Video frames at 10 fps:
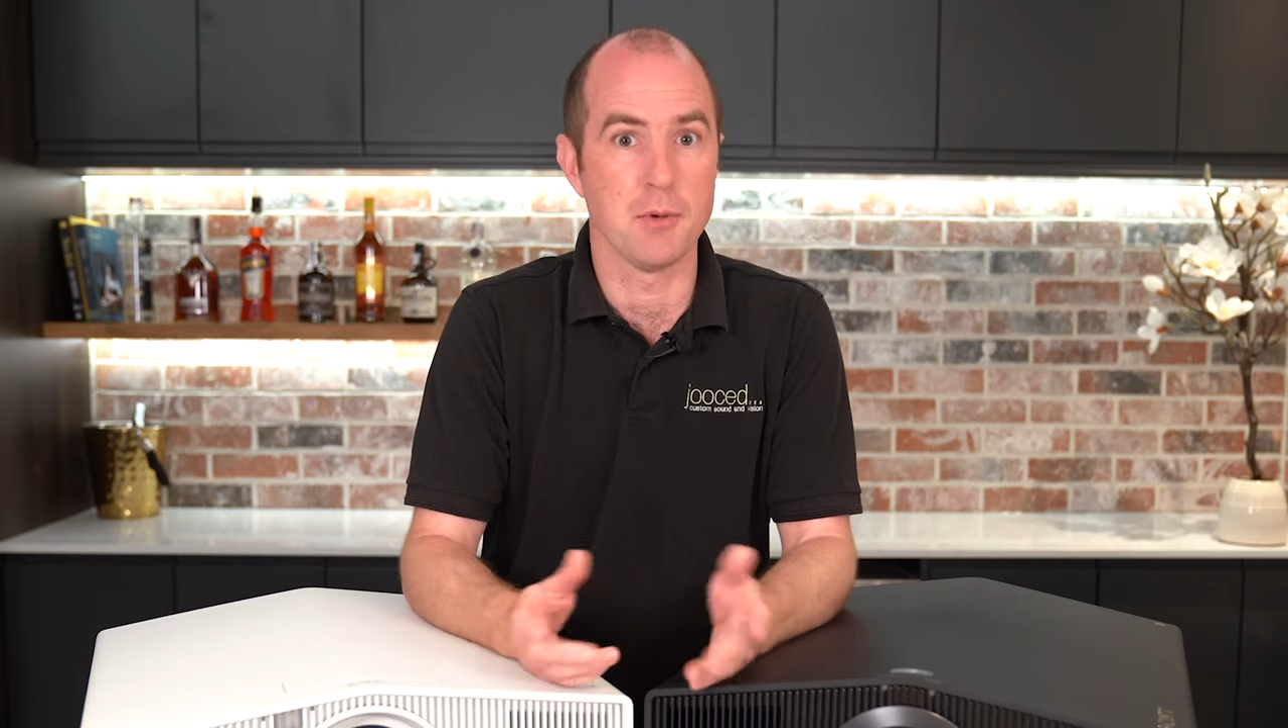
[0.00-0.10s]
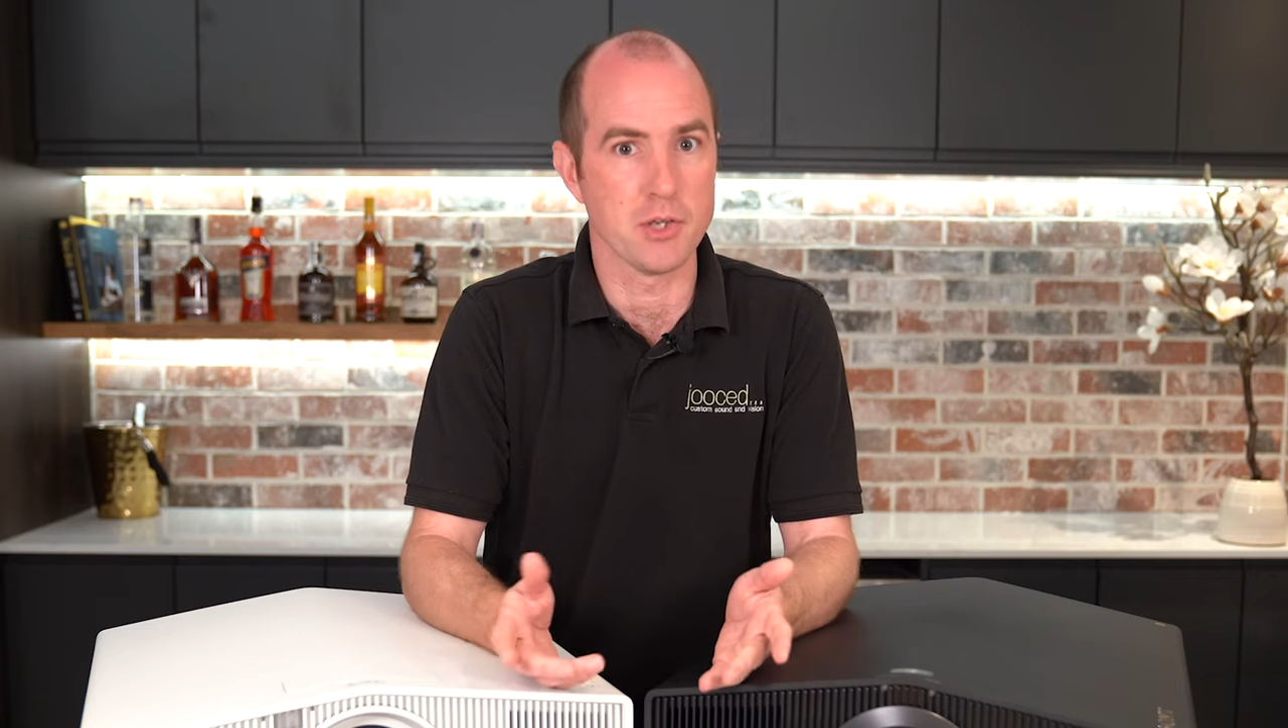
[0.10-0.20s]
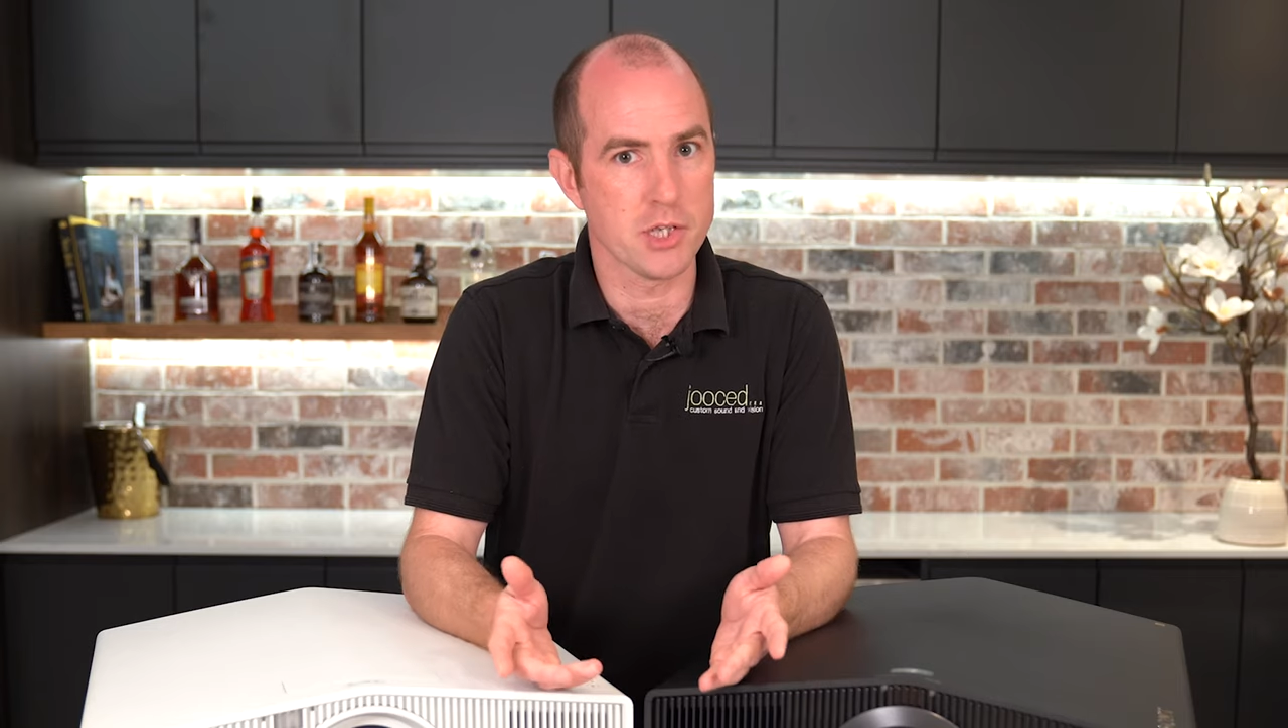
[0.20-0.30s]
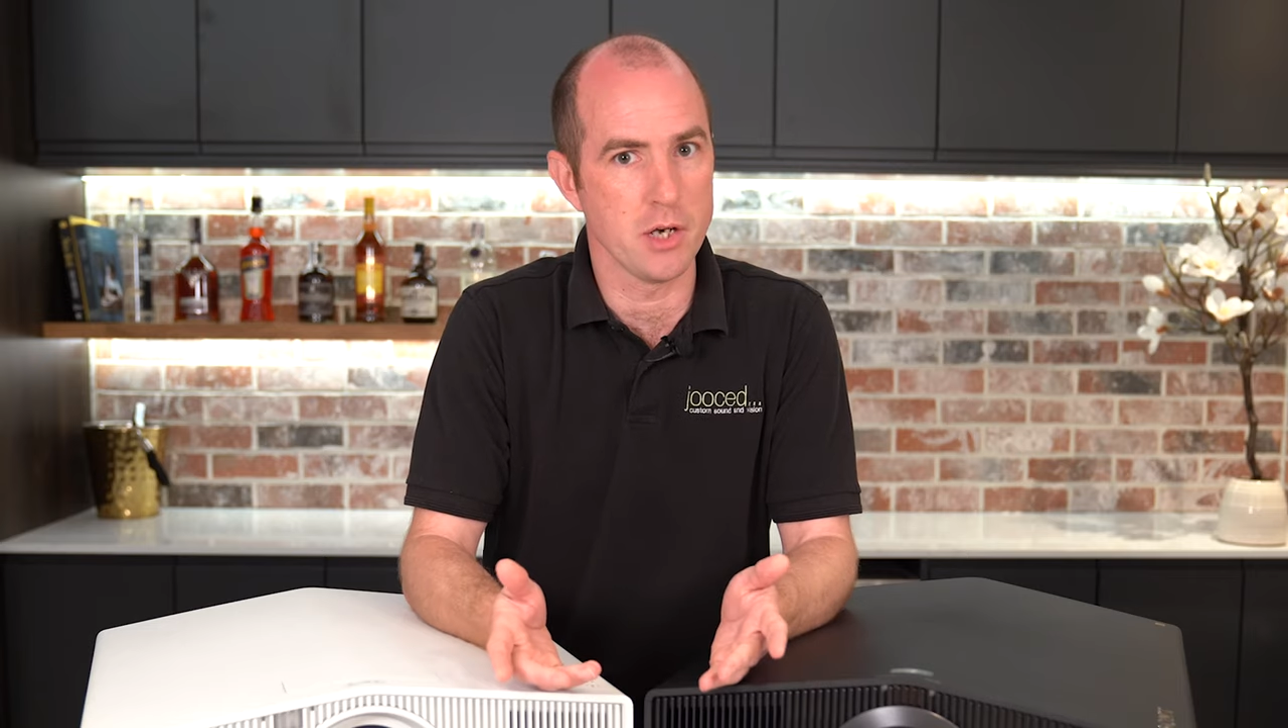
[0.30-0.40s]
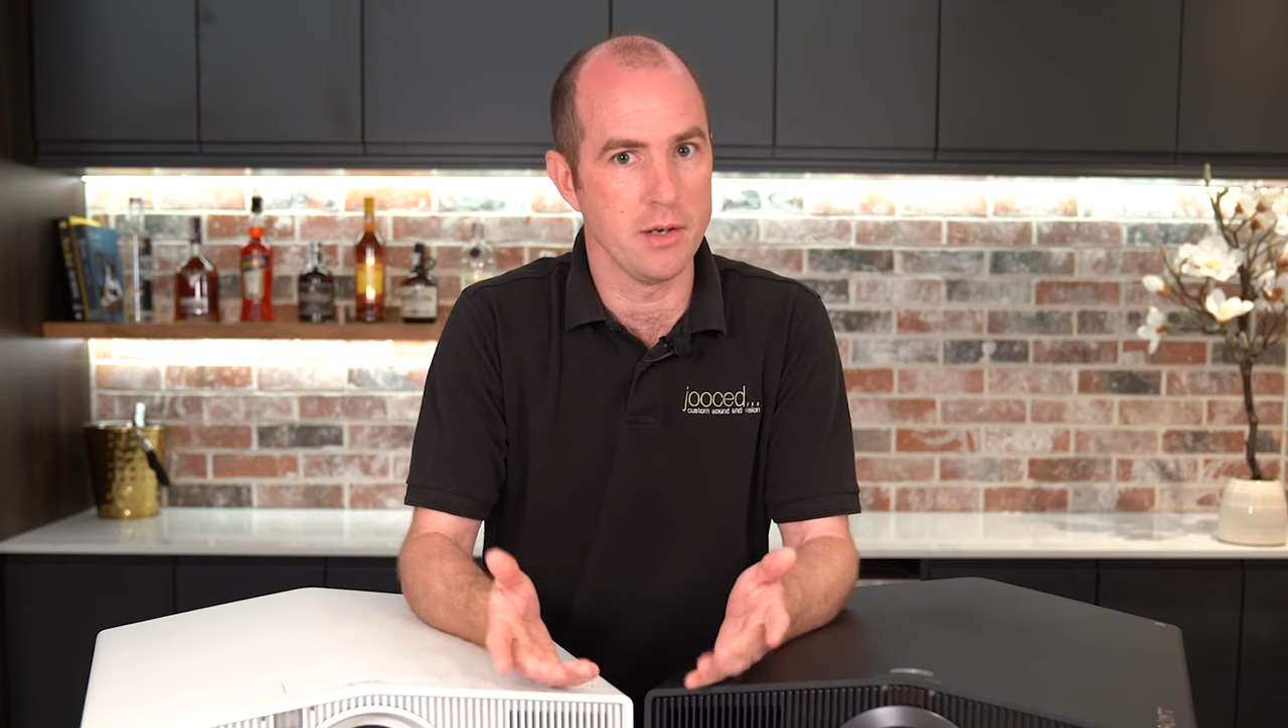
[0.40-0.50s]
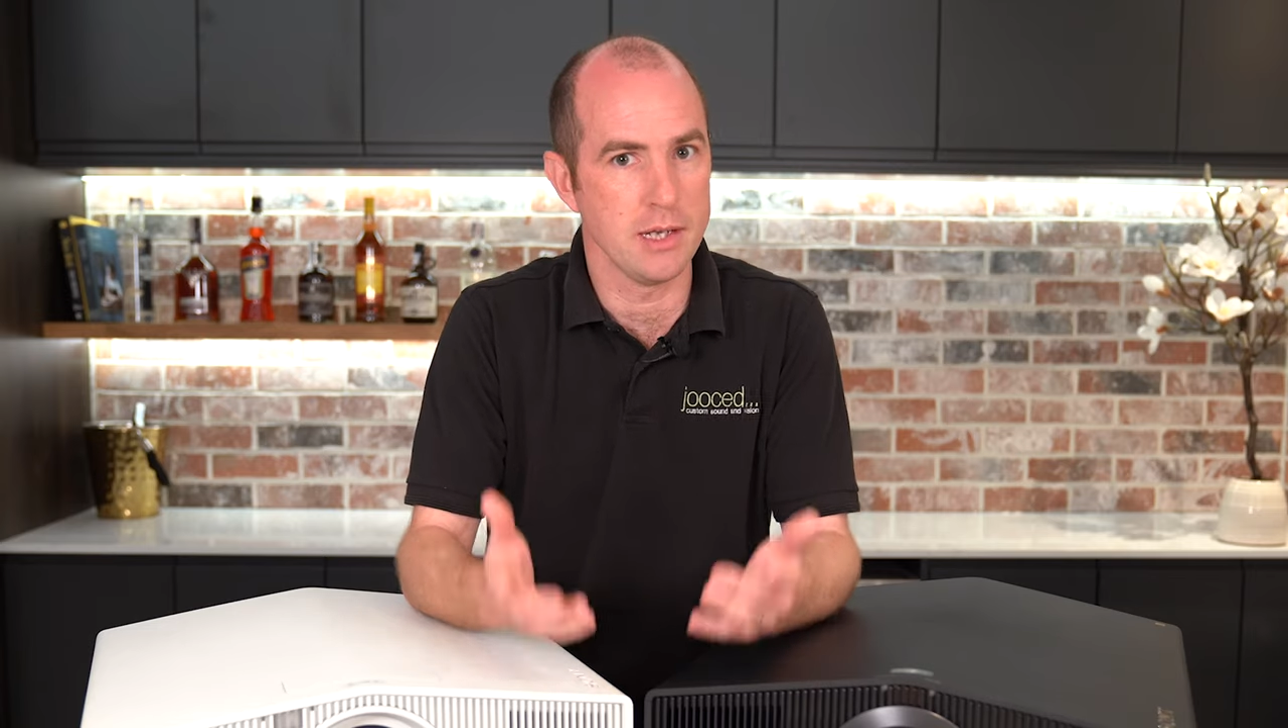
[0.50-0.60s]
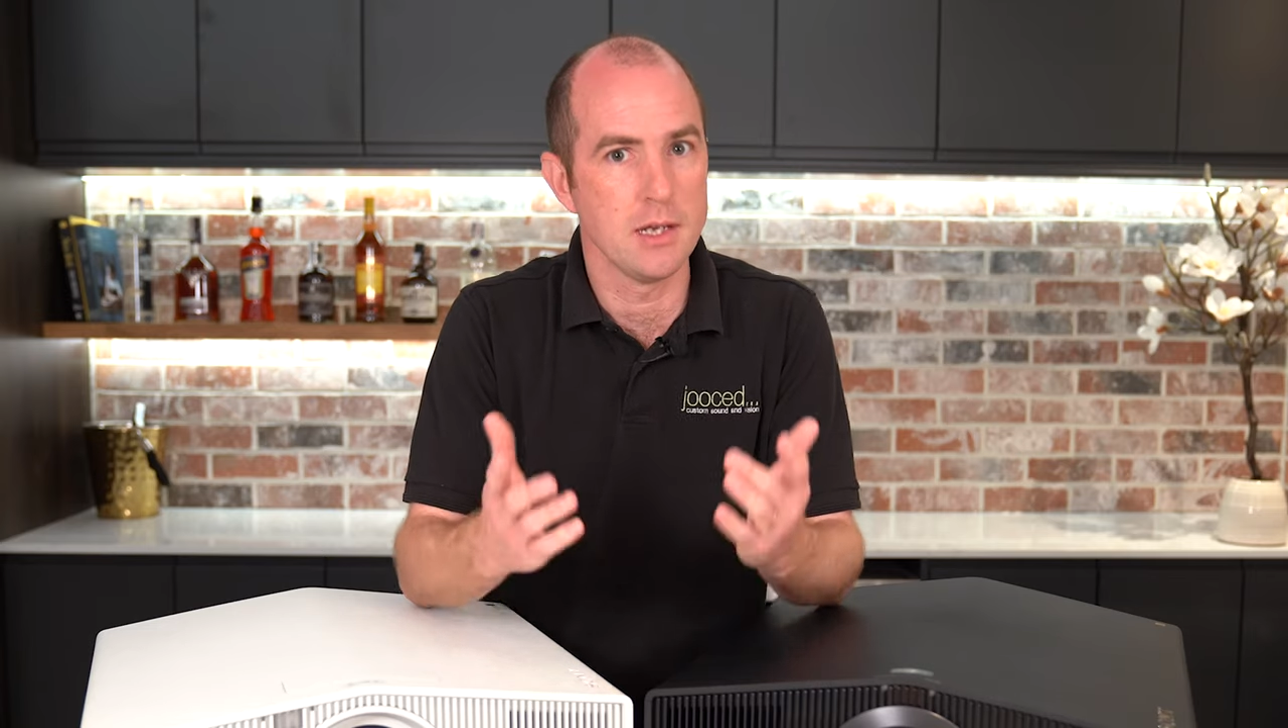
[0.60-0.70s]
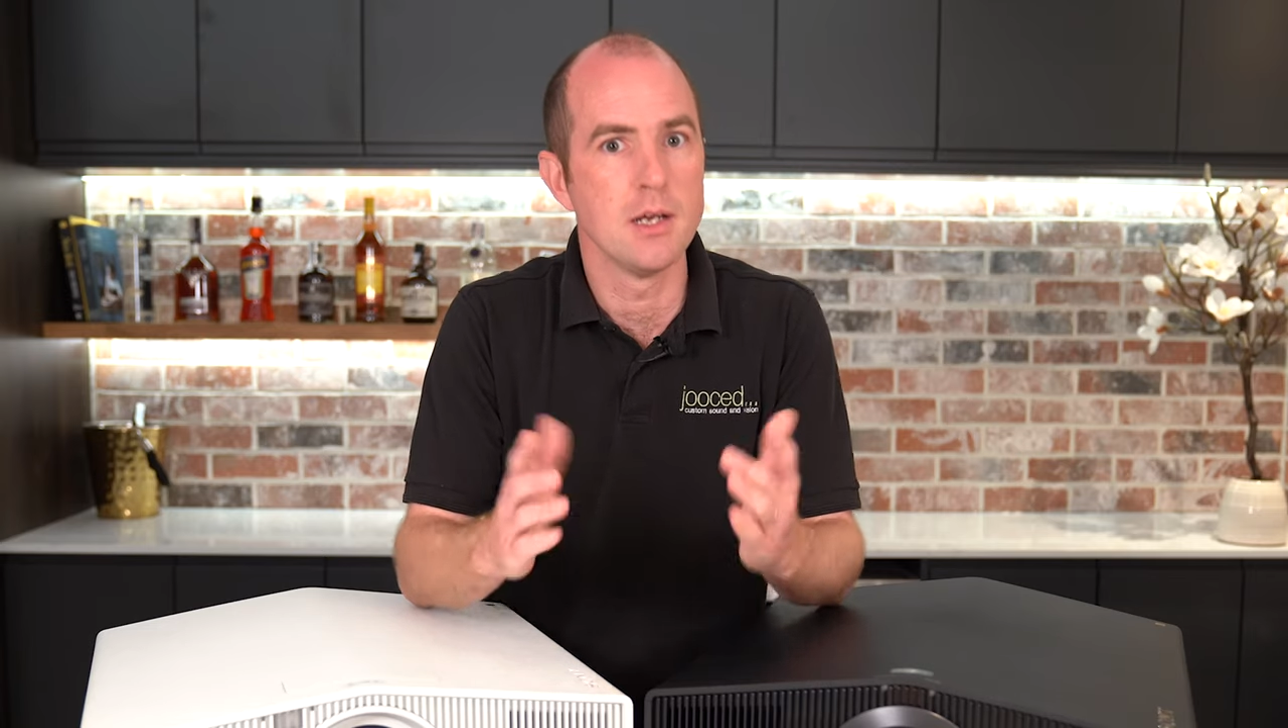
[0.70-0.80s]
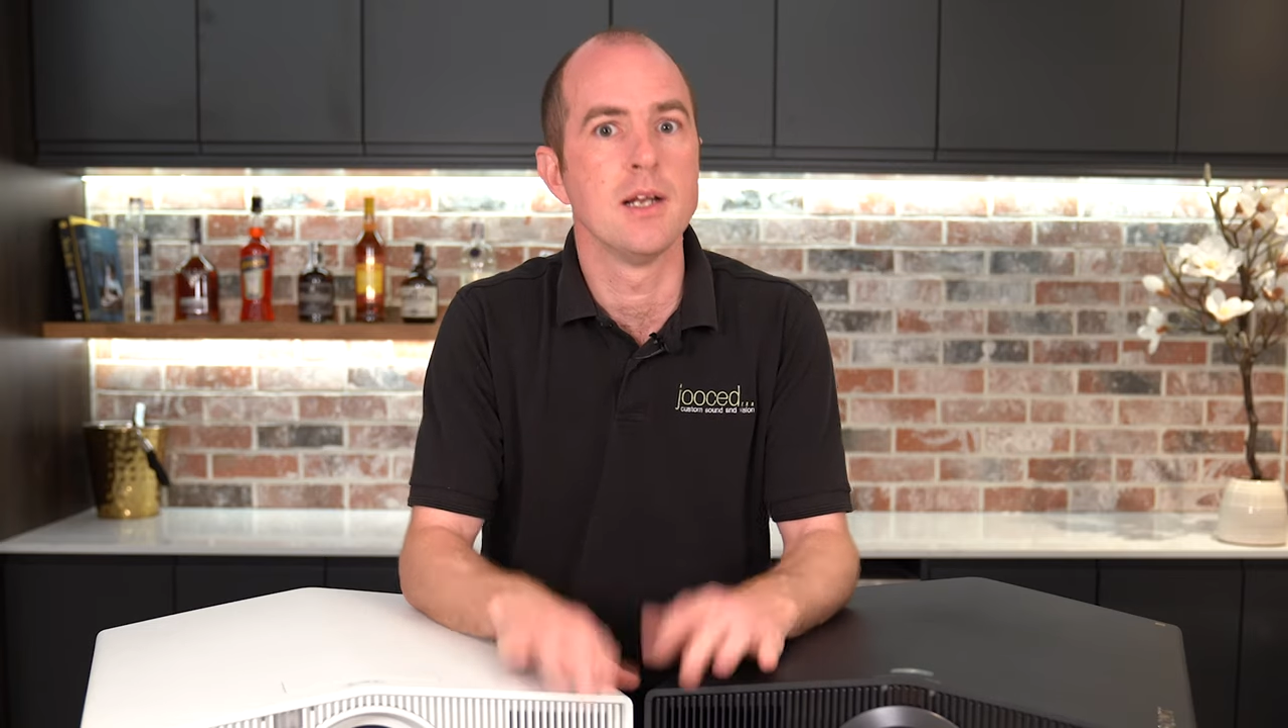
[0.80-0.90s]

Come on, Sony,